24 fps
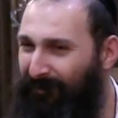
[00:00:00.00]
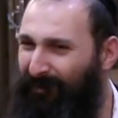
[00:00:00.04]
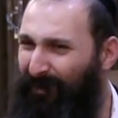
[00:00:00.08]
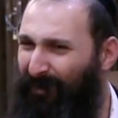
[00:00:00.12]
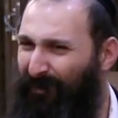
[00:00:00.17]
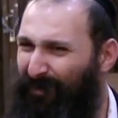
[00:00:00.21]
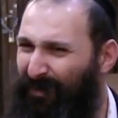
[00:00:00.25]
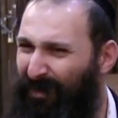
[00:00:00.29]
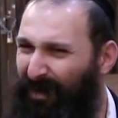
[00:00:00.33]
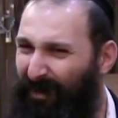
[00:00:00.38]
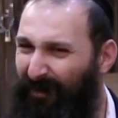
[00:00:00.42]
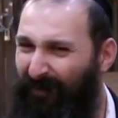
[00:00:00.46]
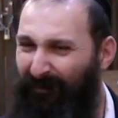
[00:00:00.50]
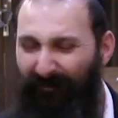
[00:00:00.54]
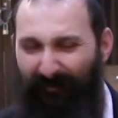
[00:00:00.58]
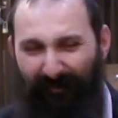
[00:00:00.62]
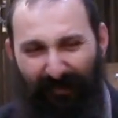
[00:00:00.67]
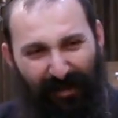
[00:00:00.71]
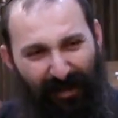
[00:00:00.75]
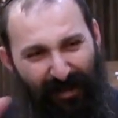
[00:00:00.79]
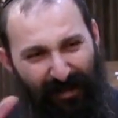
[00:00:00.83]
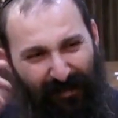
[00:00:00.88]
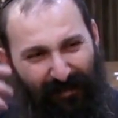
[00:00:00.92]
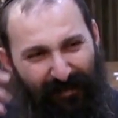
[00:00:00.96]
So I was like,
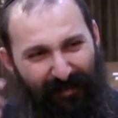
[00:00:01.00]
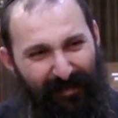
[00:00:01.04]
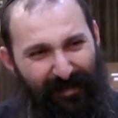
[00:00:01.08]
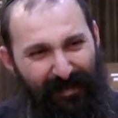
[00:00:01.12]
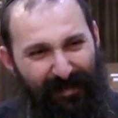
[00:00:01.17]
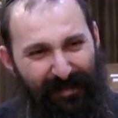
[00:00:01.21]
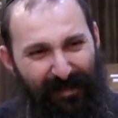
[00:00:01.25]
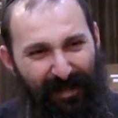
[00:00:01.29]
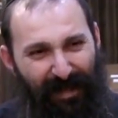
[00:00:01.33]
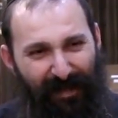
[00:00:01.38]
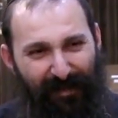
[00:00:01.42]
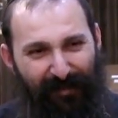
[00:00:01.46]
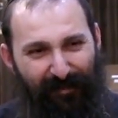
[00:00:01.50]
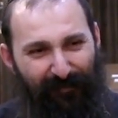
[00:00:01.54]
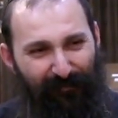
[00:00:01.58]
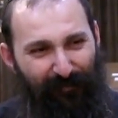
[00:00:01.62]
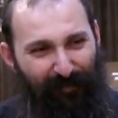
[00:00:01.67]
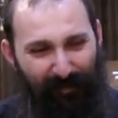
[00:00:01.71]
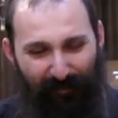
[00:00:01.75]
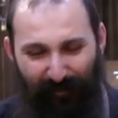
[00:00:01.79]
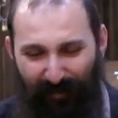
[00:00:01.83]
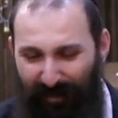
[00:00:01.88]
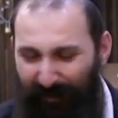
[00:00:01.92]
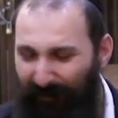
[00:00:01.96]
well, I don't understand.
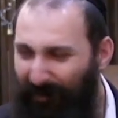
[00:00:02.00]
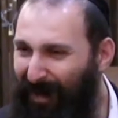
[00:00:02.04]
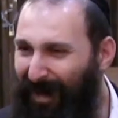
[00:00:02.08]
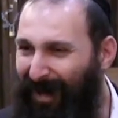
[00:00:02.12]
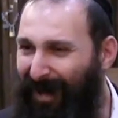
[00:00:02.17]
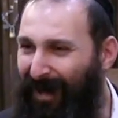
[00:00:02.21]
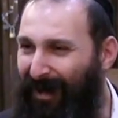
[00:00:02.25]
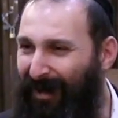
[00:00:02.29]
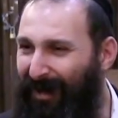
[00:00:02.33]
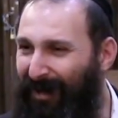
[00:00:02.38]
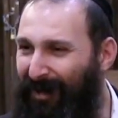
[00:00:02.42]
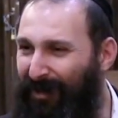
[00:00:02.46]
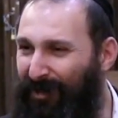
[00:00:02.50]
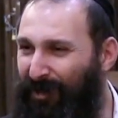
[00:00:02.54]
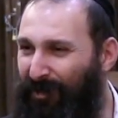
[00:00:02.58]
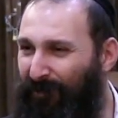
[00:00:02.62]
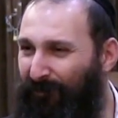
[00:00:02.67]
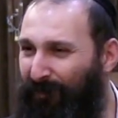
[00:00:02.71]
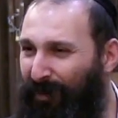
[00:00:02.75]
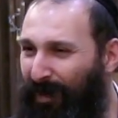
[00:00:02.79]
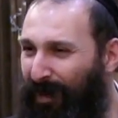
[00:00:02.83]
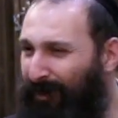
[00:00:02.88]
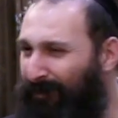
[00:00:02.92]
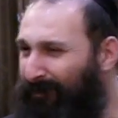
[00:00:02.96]
What do you mean Lechalel
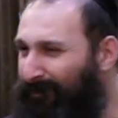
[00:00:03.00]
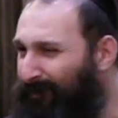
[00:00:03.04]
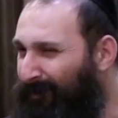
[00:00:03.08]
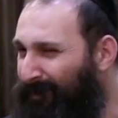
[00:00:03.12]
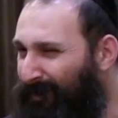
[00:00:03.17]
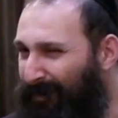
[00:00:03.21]
Shabbat?